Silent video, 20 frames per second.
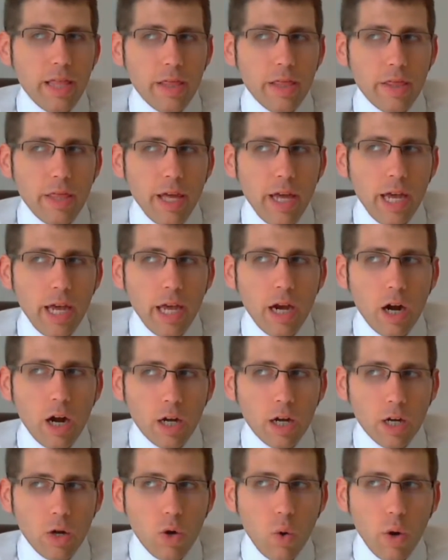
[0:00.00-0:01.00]
they
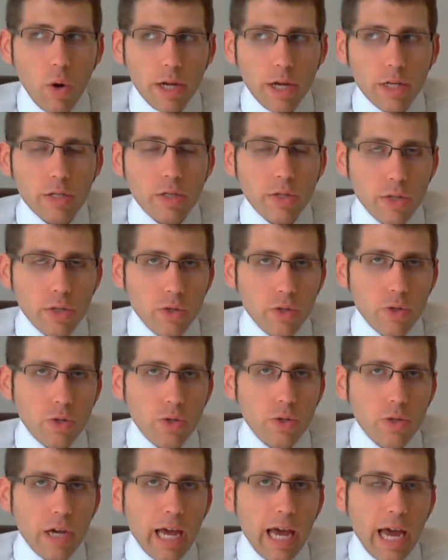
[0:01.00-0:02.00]
are going
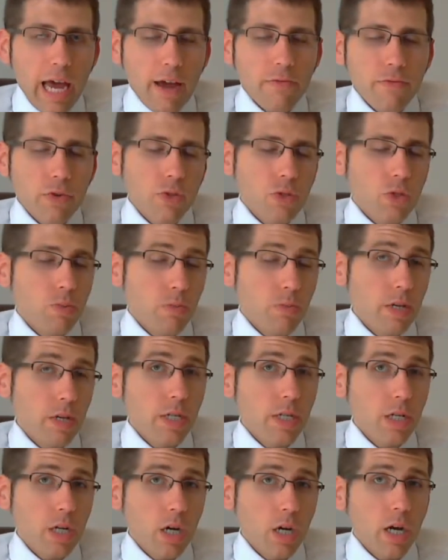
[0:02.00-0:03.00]
to have to spread
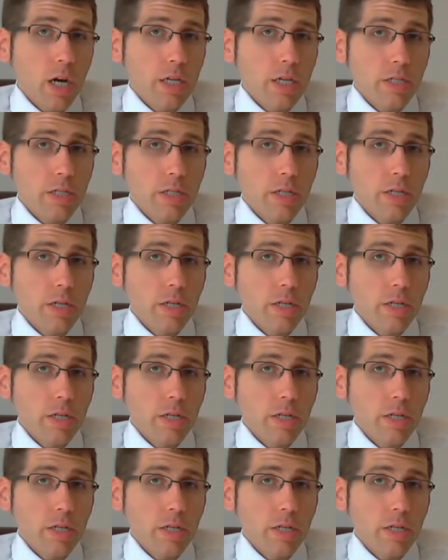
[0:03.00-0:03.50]
the cost